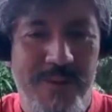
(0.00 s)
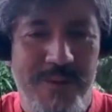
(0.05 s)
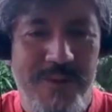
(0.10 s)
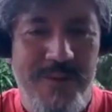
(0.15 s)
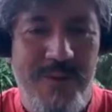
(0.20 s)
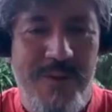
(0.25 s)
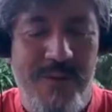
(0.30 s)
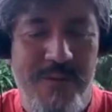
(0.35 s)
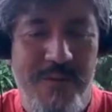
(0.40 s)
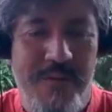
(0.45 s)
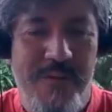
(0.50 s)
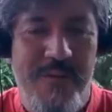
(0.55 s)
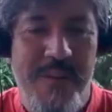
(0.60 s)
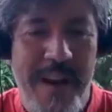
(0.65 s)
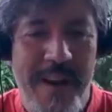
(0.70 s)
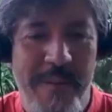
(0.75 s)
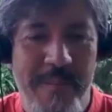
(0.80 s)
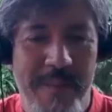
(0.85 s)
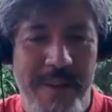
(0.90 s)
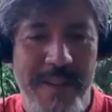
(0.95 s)

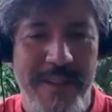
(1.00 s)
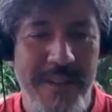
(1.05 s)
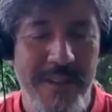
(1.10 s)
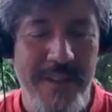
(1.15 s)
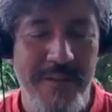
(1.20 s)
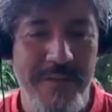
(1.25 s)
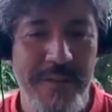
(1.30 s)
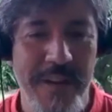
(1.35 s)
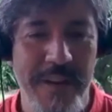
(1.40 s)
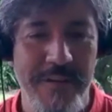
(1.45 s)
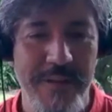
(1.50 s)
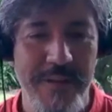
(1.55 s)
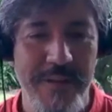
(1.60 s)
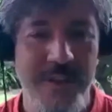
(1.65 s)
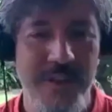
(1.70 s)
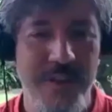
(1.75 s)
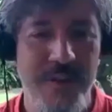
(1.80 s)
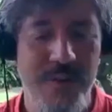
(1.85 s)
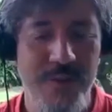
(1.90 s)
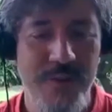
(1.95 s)
confinement, yeah, of
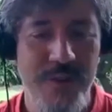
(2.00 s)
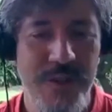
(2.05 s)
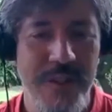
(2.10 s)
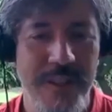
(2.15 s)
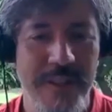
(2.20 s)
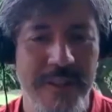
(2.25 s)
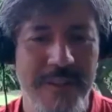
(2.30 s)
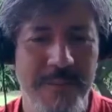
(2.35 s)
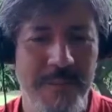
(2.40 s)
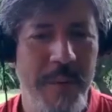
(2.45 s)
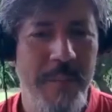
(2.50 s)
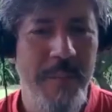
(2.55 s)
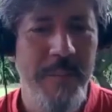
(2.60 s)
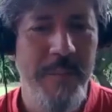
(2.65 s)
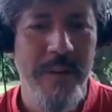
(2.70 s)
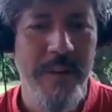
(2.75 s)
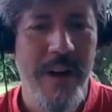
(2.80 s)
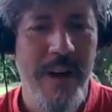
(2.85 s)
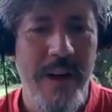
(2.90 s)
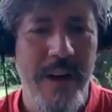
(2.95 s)
institutions,
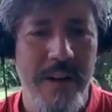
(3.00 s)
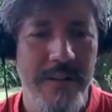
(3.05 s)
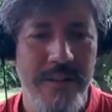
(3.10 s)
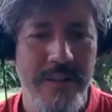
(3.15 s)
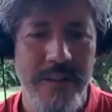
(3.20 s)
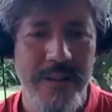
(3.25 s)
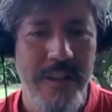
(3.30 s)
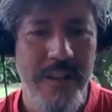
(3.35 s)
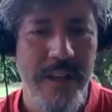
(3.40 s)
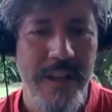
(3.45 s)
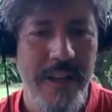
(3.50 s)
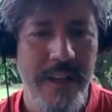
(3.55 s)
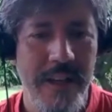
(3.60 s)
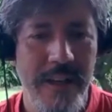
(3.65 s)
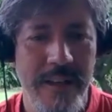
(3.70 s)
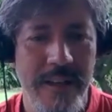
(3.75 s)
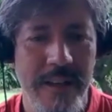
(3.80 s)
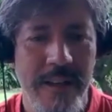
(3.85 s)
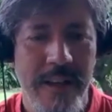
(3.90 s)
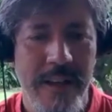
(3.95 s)
people are stuck
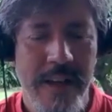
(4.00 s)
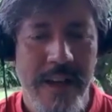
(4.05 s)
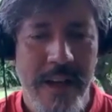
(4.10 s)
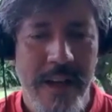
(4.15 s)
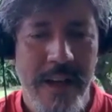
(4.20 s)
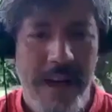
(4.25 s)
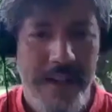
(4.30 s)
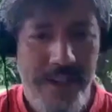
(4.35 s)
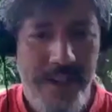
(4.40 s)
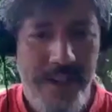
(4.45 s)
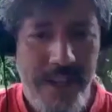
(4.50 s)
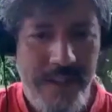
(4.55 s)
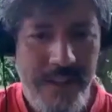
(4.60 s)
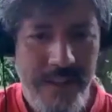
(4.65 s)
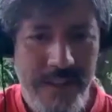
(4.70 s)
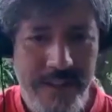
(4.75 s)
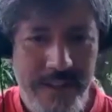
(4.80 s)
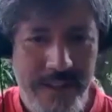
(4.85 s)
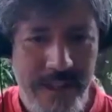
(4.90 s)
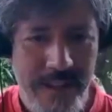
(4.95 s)
in
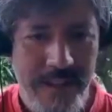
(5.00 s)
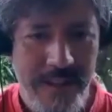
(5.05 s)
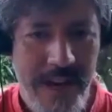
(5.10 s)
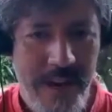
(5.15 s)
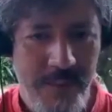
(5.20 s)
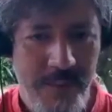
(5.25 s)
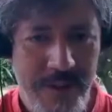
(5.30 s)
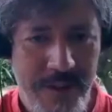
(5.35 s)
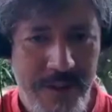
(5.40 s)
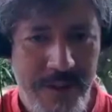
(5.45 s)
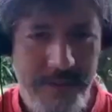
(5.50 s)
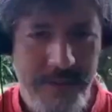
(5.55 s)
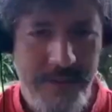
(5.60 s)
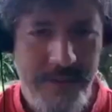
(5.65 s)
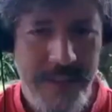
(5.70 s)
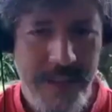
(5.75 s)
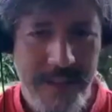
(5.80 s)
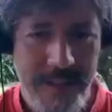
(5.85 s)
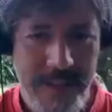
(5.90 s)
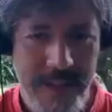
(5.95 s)
agendas and narratives
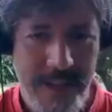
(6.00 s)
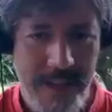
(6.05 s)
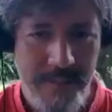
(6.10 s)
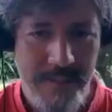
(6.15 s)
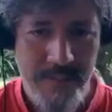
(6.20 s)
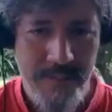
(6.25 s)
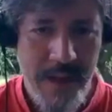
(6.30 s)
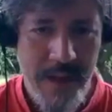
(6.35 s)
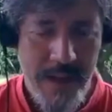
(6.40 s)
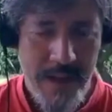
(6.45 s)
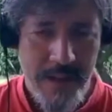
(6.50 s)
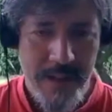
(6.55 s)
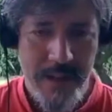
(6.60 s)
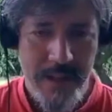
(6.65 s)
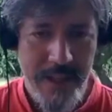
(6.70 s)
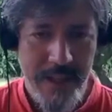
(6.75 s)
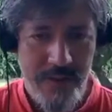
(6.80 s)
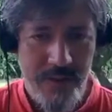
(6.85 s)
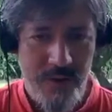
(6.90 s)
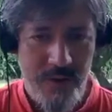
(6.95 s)
that then
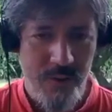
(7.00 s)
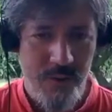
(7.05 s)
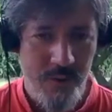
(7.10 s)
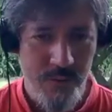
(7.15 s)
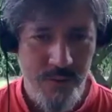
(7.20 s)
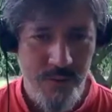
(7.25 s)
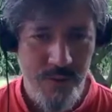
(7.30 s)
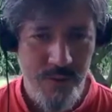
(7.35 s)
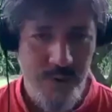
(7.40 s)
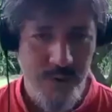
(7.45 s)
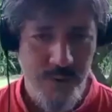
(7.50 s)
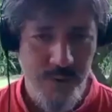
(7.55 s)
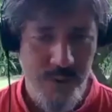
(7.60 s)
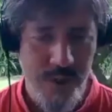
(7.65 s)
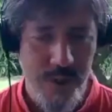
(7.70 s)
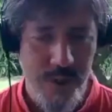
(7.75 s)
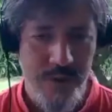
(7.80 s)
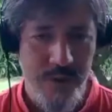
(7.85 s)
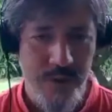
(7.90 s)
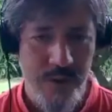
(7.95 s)
lead to
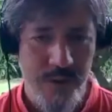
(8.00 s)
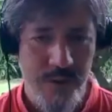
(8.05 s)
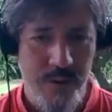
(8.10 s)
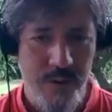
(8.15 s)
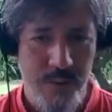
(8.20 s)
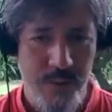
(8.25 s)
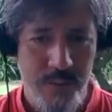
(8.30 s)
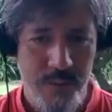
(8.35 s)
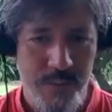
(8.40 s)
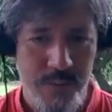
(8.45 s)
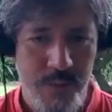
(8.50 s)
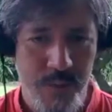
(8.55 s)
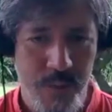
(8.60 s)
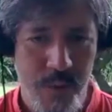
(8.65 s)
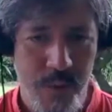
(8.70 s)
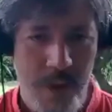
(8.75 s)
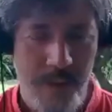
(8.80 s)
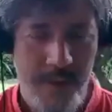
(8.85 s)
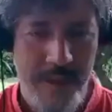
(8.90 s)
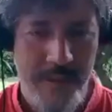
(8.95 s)
solutions or to
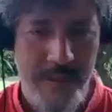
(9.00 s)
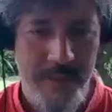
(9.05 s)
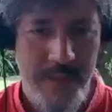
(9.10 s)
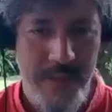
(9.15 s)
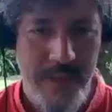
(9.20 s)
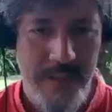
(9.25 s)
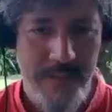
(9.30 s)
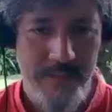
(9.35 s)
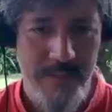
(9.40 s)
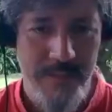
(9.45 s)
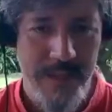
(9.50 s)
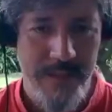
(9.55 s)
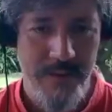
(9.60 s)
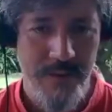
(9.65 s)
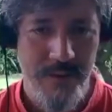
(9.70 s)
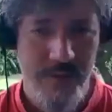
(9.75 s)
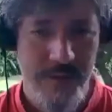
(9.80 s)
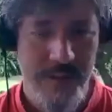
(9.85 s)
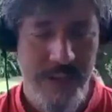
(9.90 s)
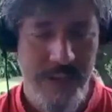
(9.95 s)
outcomes that
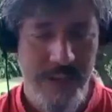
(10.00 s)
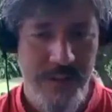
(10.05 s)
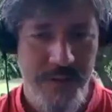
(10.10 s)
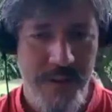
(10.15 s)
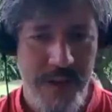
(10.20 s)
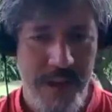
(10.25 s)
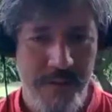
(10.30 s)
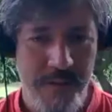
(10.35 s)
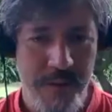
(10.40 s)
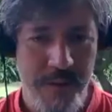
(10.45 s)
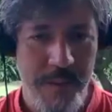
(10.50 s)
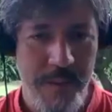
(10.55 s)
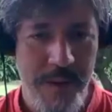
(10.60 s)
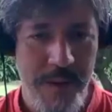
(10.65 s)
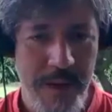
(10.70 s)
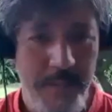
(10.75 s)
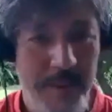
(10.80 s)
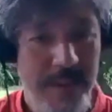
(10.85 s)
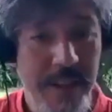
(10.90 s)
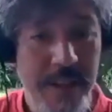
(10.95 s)
don't satisfy
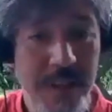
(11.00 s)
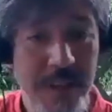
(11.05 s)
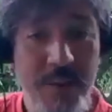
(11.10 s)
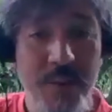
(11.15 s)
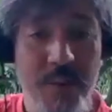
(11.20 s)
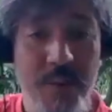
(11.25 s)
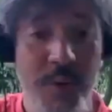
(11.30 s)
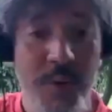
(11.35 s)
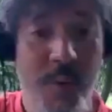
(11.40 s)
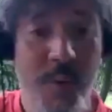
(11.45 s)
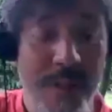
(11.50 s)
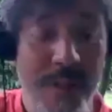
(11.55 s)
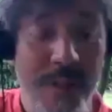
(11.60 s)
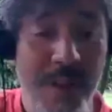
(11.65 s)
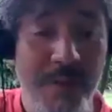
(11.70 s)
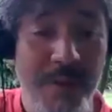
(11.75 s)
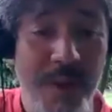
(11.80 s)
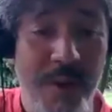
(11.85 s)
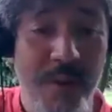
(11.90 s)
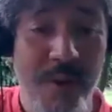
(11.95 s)
everybody. But then you walk
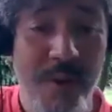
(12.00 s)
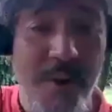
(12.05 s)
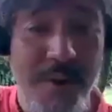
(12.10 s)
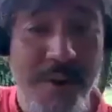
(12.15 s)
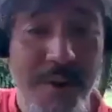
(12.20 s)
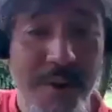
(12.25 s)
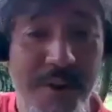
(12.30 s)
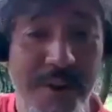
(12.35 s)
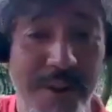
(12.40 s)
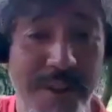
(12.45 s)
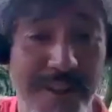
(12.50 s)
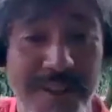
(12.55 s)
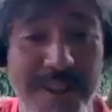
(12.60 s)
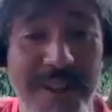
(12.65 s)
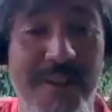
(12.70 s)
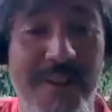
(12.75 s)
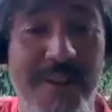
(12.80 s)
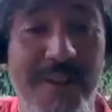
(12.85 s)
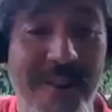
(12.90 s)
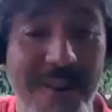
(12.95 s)
down the corridor, and in
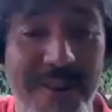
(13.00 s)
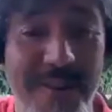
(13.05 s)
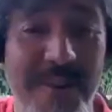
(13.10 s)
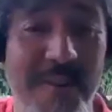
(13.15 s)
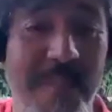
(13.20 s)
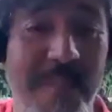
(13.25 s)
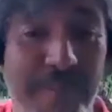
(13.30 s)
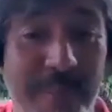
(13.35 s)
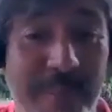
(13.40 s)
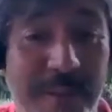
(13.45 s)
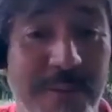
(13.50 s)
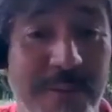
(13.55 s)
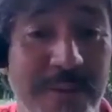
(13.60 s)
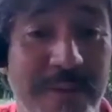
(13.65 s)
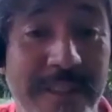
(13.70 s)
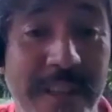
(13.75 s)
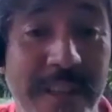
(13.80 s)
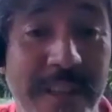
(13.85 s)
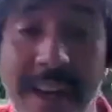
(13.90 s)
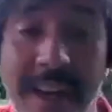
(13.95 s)
the corridor people would
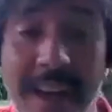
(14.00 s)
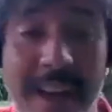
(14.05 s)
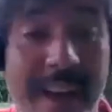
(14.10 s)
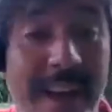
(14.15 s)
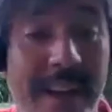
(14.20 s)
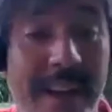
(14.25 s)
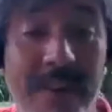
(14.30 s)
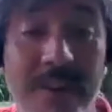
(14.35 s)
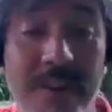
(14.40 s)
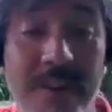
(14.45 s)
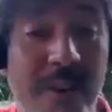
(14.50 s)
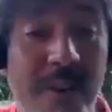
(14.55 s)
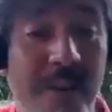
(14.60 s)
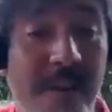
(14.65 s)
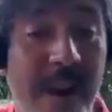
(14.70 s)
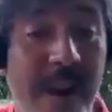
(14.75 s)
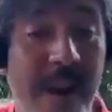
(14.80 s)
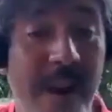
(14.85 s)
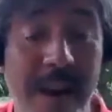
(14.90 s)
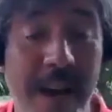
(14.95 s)
say, you know,
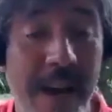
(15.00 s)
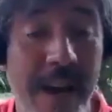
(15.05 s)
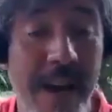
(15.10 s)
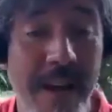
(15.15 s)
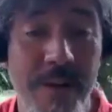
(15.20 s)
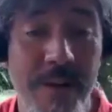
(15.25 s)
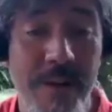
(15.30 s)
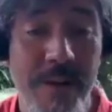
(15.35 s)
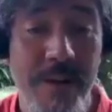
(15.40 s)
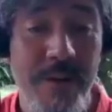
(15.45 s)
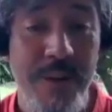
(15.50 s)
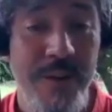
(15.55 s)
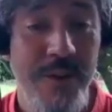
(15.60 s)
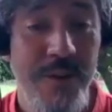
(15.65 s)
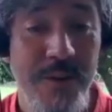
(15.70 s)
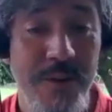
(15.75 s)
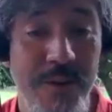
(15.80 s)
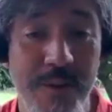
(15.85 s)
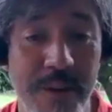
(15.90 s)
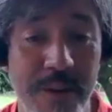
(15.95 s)
I agree
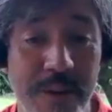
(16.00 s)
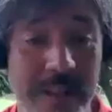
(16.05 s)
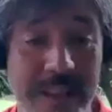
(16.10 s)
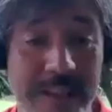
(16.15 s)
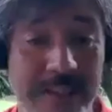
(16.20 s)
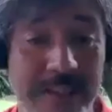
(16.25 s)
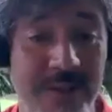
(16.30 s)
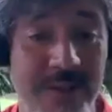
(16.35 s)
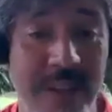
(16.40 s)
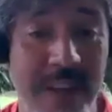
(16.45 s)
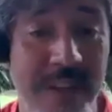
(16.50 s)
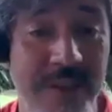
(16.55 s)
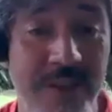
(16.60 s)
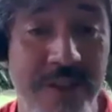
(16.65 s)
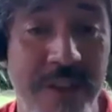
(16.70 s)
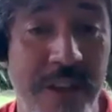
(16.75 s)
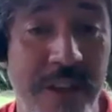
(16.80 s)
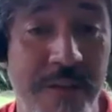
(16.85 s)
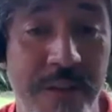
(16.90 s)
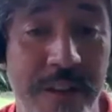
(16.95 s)
with you, and that's
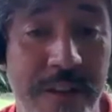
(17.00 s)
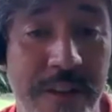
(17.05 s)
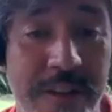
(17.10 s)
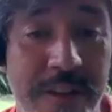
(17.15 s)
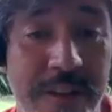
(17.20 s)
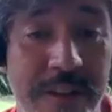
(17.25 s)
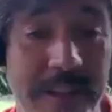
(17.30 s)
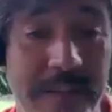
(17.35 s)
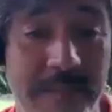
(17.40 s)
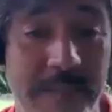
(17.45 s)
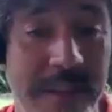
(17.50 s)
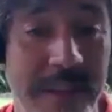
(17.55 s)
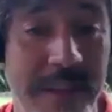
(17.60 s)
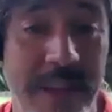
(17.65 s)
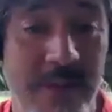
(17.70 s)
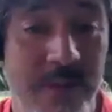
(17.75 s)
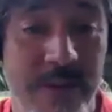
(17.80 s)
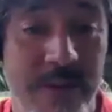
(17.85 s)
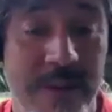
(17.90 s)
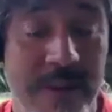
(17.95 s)
actually, I felt that, but
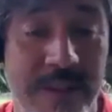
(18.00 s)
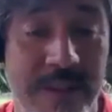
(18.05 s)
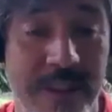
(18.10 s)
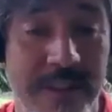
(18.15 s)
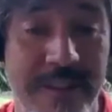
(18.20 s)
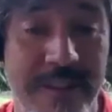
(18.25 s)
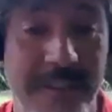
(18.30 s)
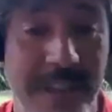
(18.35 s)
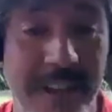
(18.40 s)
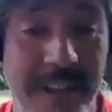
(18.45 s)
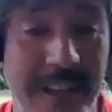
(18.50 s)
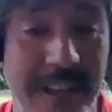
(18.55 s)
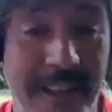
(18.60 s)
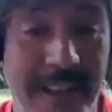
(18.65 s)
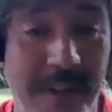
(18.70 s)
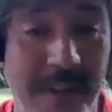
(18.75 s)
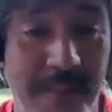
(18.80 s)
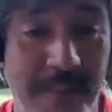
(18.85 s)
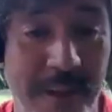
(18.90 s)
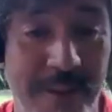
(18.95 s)
I couldn't just say that
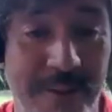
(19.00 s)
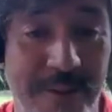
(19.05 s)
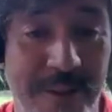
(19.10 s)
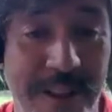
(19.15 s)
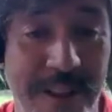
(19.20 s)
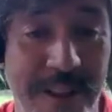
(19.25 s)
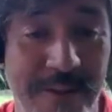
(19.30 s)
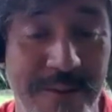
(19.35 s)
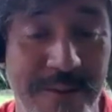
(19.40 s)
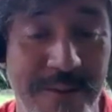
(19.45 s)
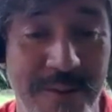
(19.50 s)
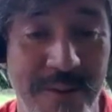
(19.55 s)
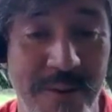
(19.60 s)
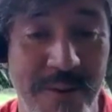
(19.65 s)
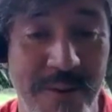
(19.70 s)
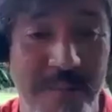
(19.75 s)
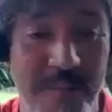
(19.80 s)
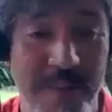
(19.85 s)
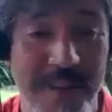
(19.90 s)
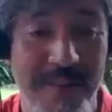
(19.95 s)
out loud,
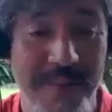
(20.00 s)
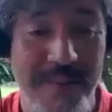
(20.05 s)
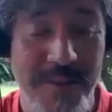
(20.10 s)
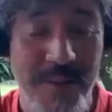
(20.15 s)
open.